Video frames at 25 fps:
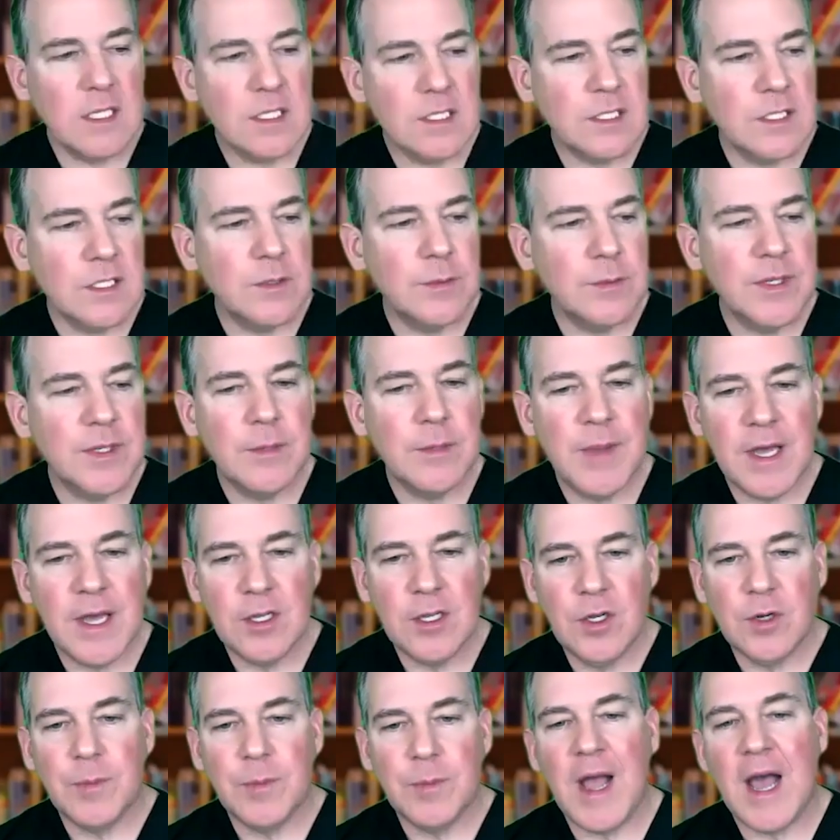us a little bit
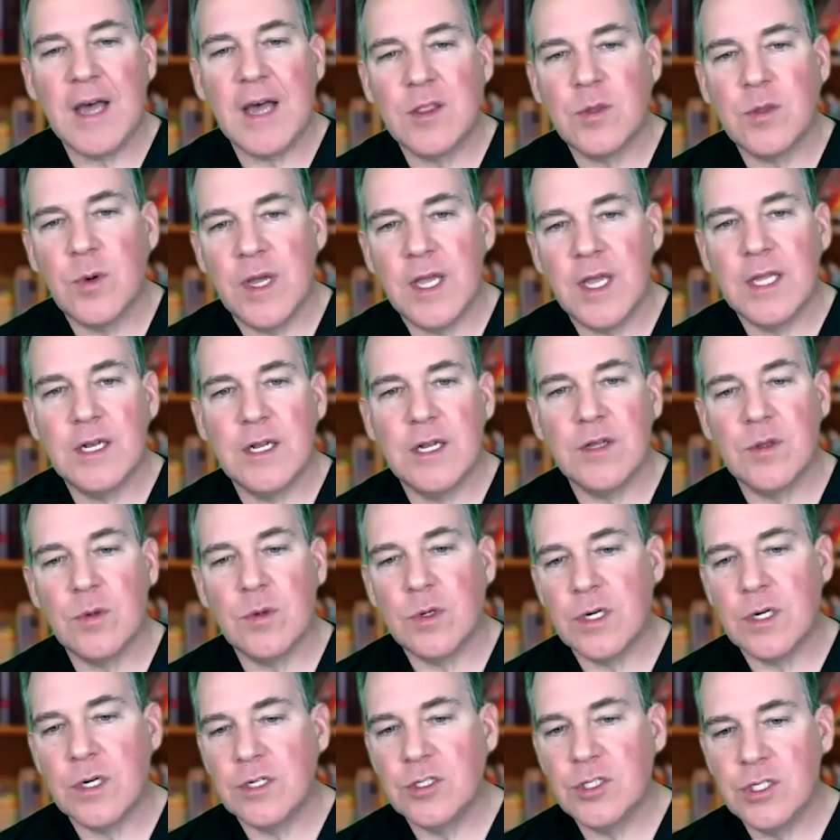about your pathway. In
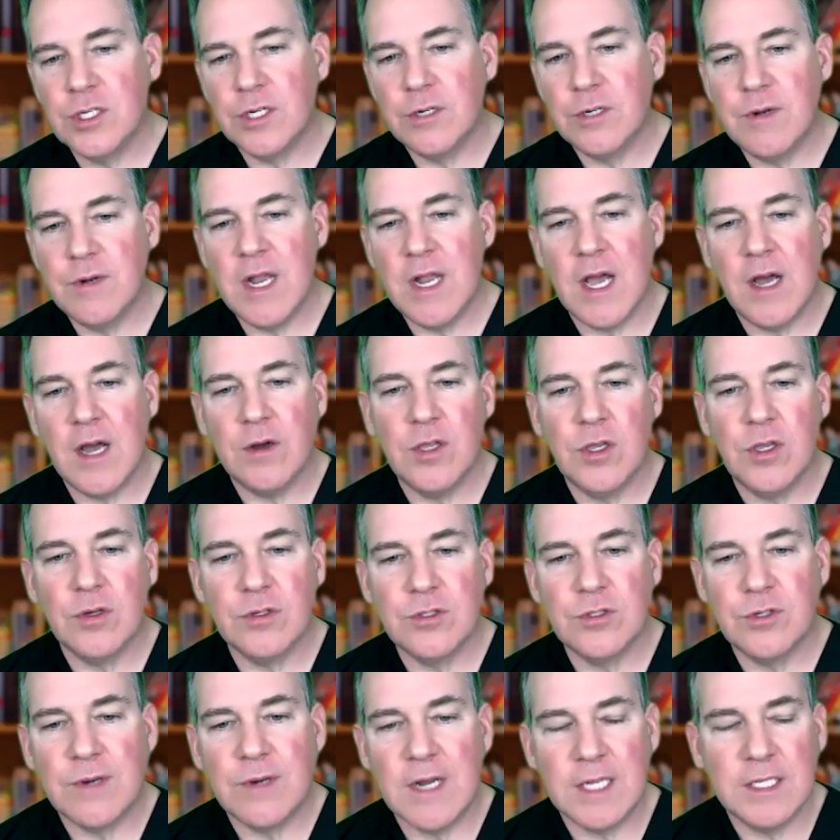other words, you know, now
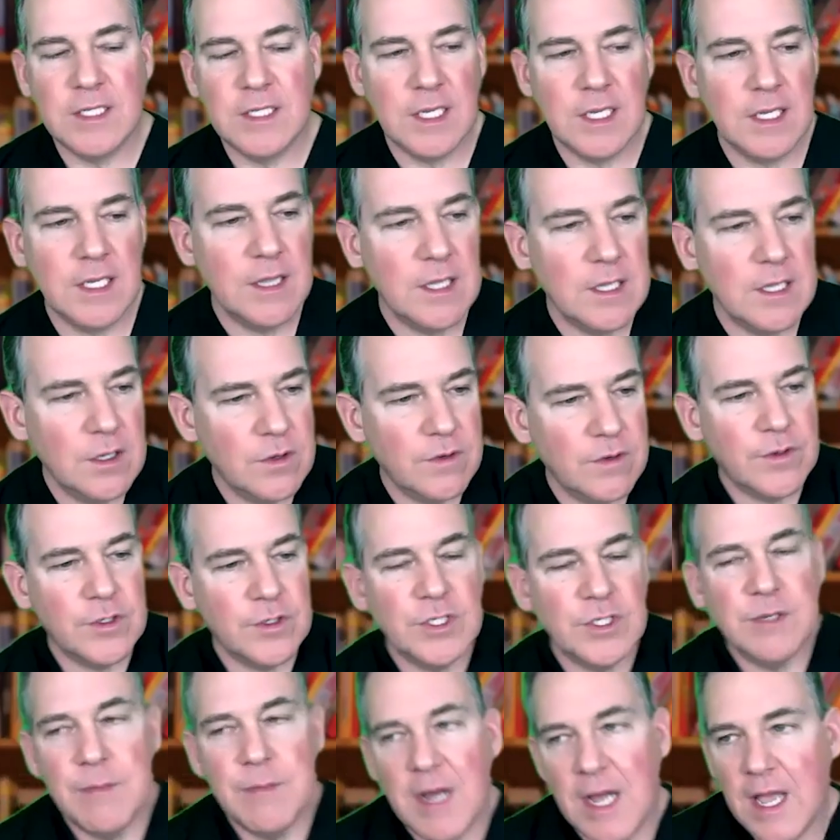you're directing the
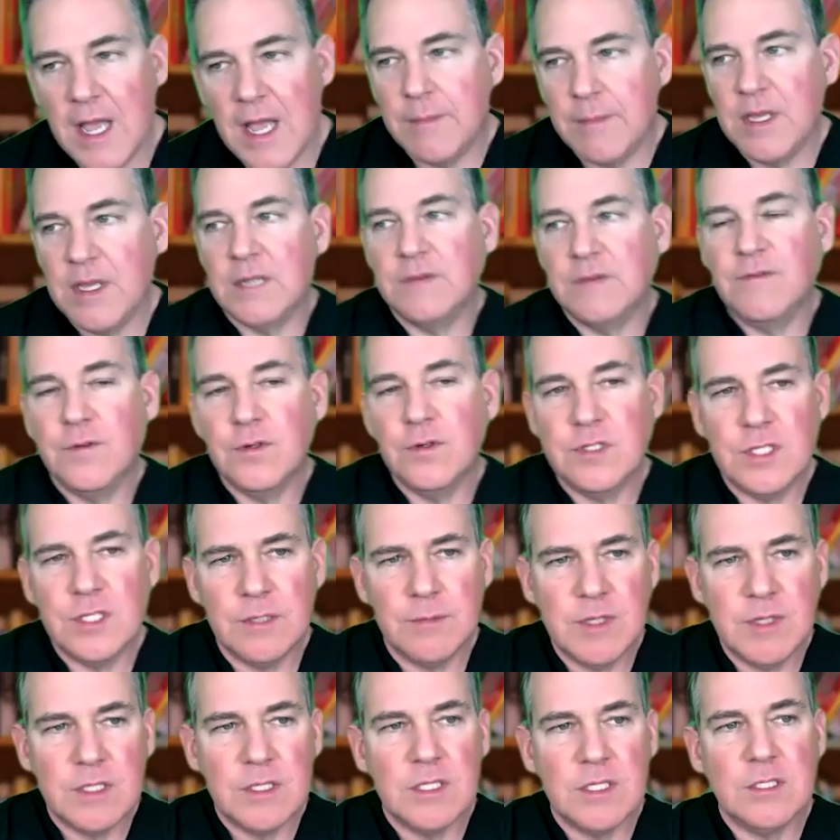University of Miami. And for
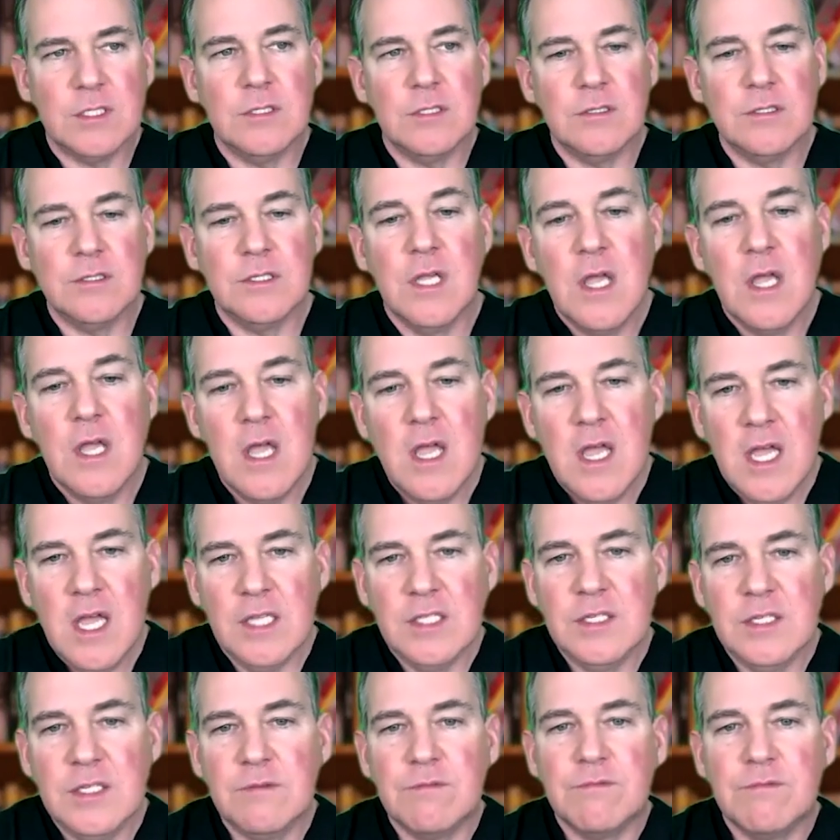some of the listeners,
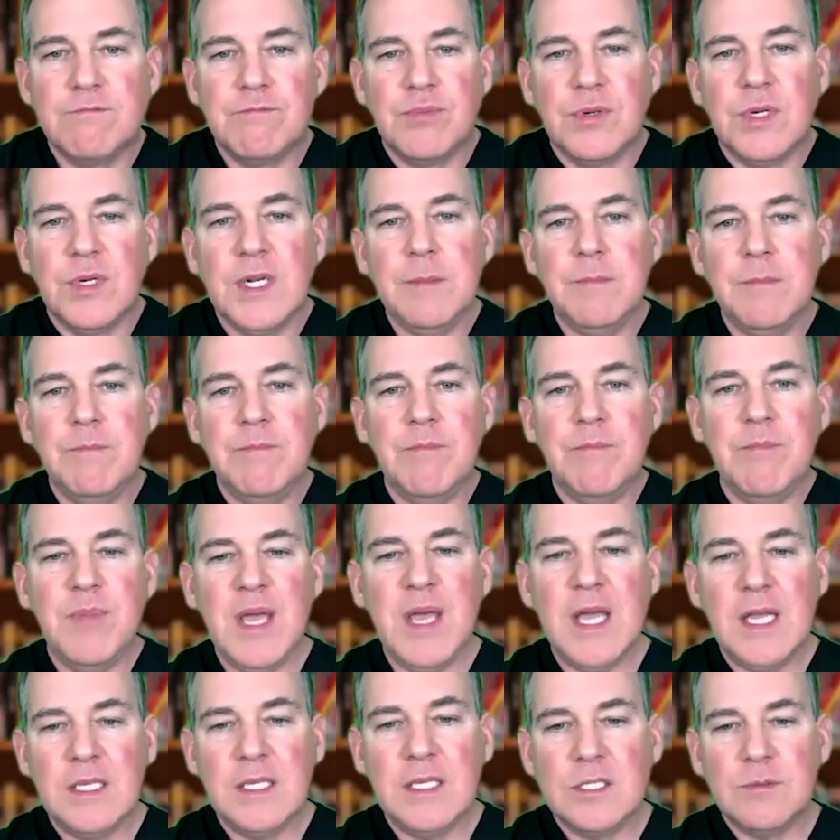it's a pretty
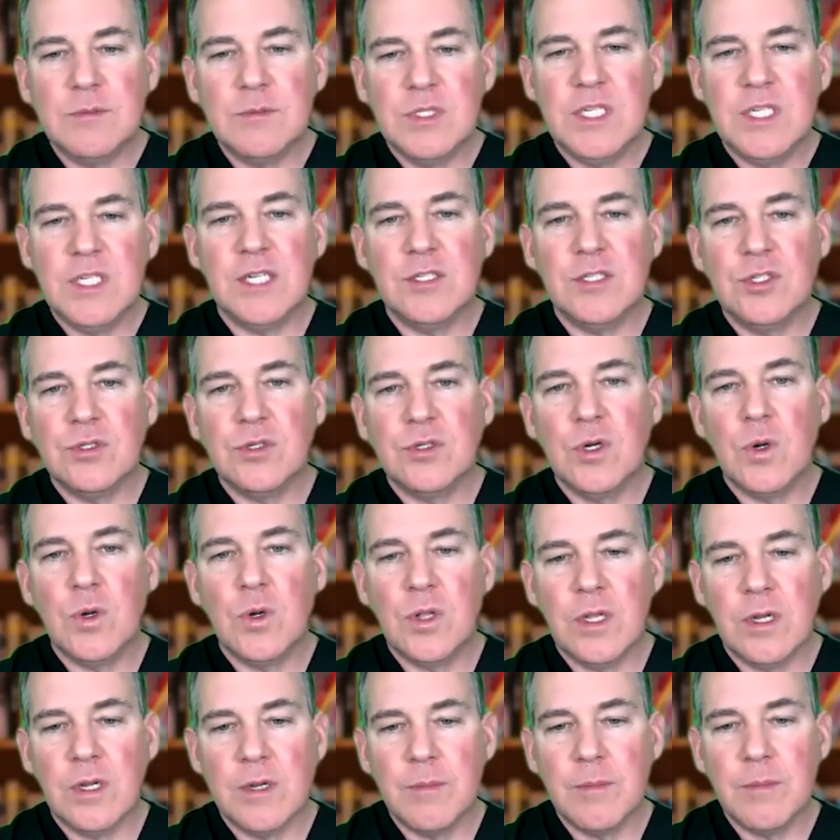big and substantial
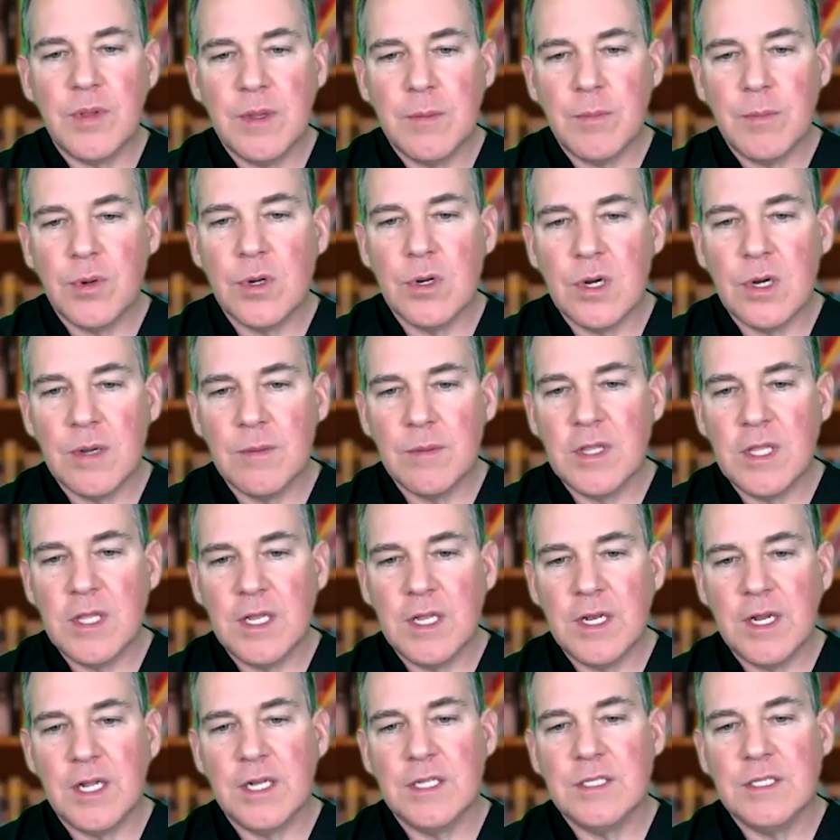cochlear implant program in the
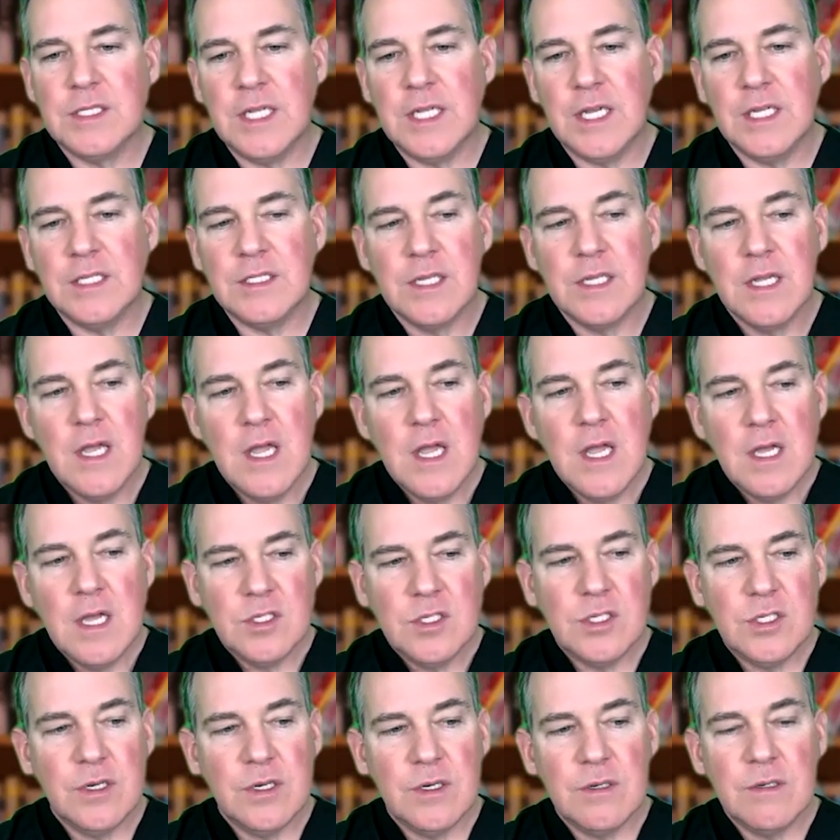United States.
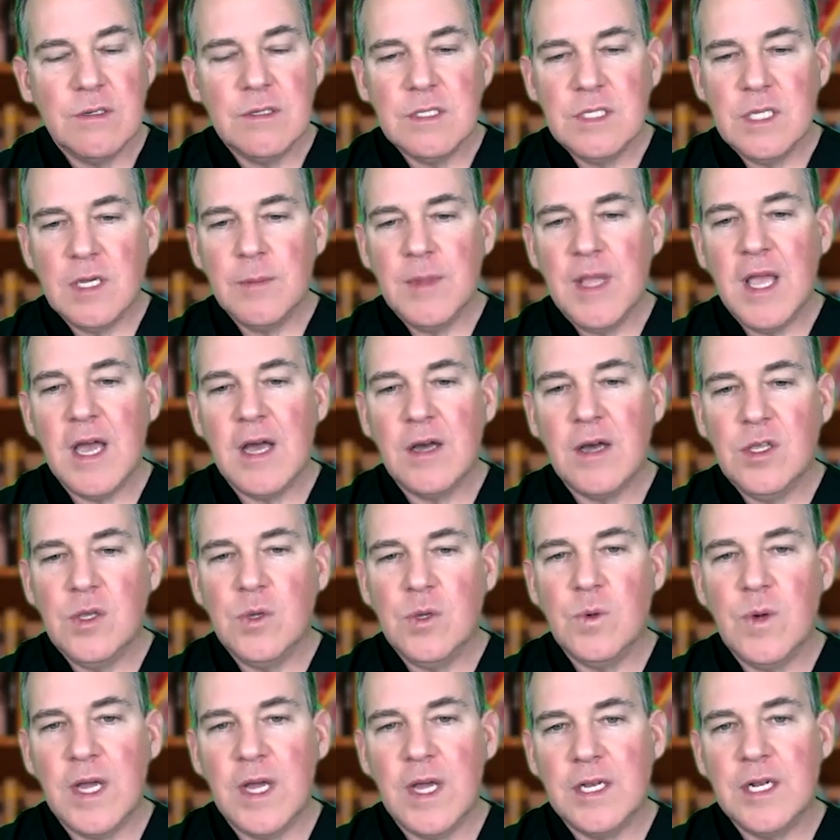So tell me how
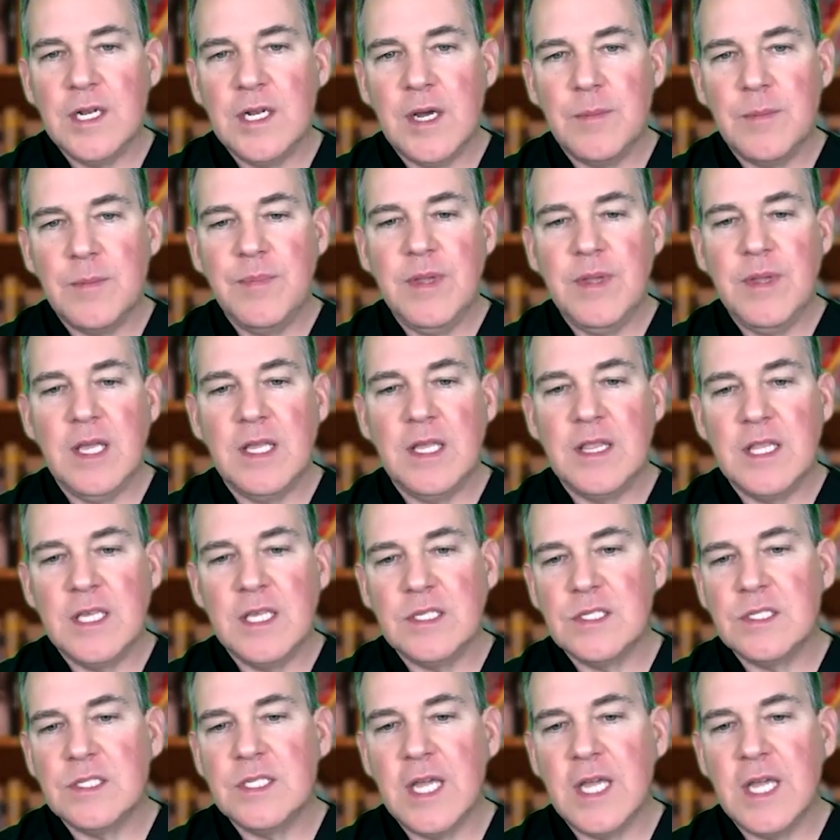you ended up in
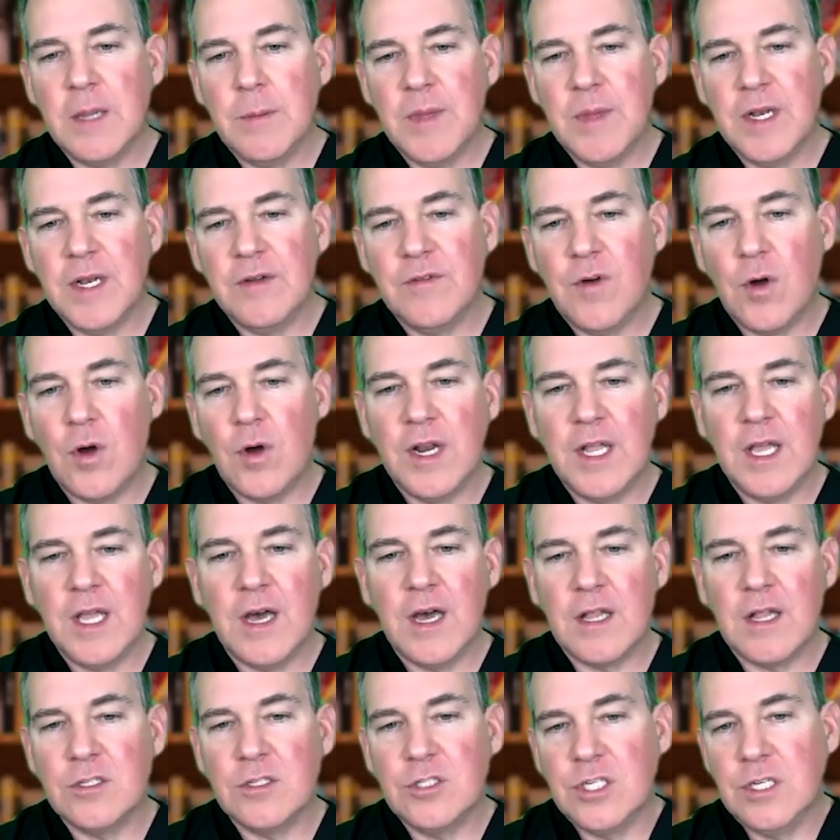this segment of
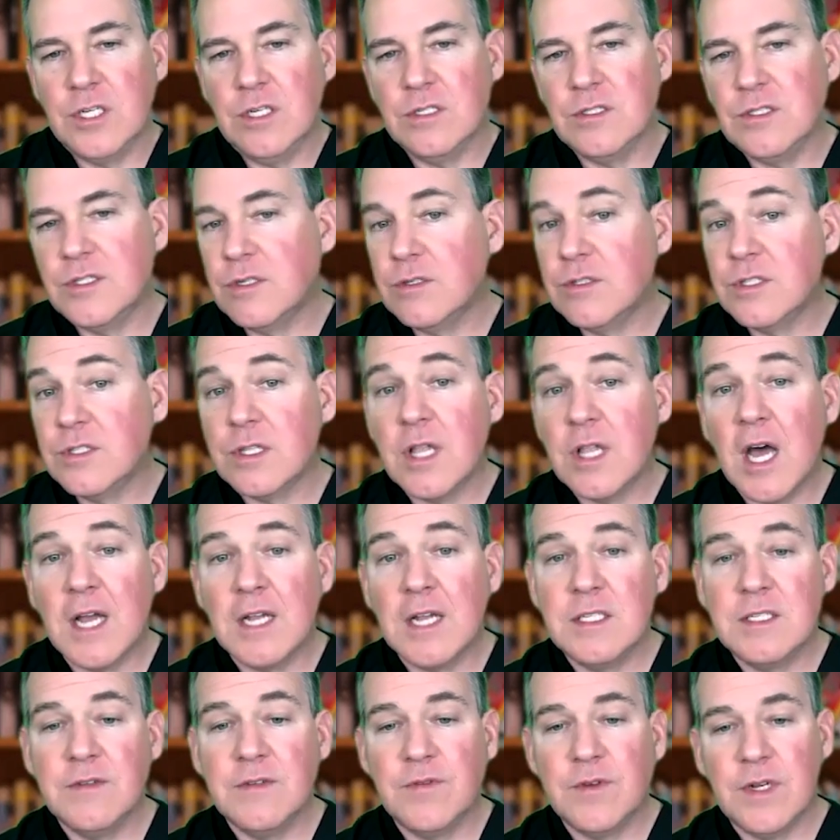audiology, because there's a
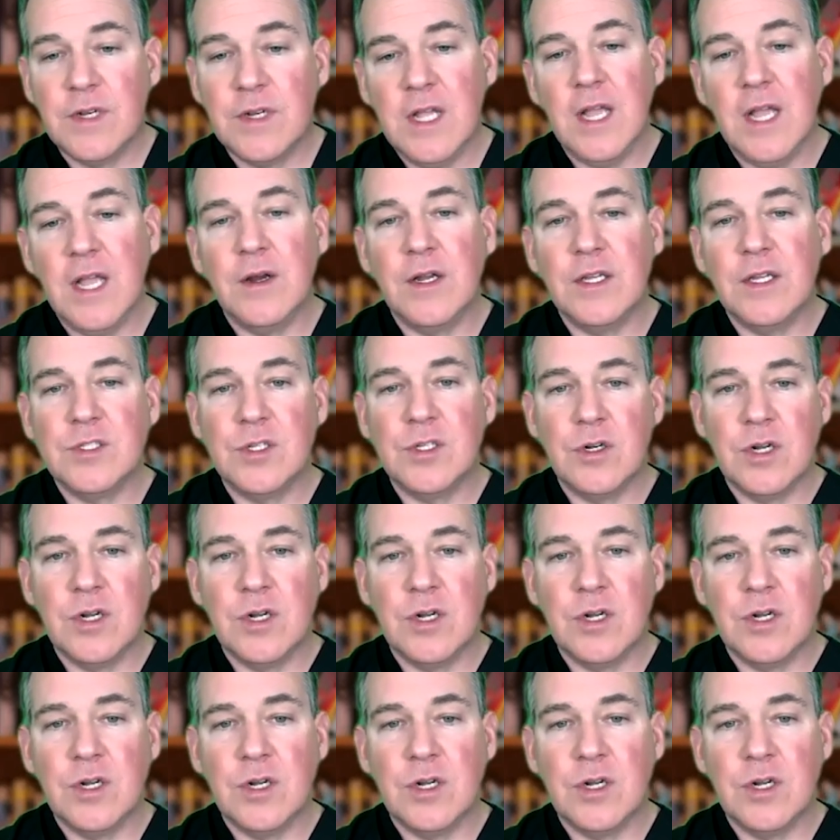lot of different areas in